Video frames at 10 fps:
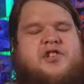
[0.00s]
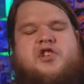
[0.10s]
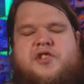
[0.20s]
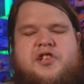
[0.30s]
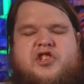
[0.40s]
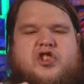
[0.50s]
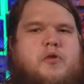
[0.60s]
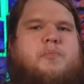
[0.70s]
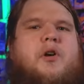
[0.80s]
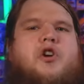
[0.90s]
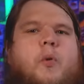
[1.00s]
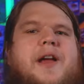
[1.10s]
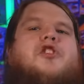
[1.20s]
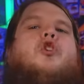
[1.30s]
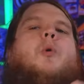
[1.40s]
It's just a super
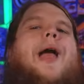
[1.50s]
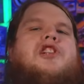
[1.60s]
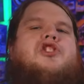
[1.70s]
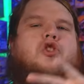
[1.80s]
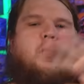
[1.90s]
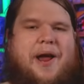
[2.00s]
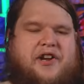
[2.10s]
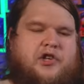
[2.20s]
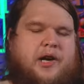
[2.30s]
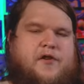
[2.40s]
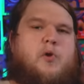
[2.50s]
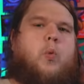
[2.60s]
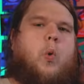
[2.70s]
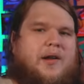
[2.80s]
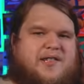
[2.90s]
great graduation. If
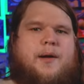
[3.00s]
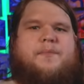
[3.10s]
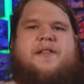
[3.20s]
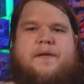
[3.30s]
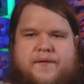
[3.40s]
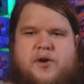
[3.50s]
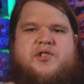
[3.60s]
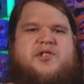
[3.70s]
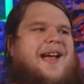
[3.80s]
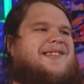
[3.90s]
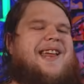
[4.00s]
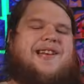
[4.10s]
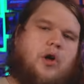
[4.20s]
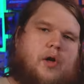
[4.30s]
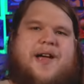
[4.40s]
you want something that feels nice
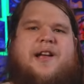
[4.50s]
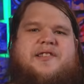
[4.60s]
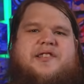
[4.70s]
and has all that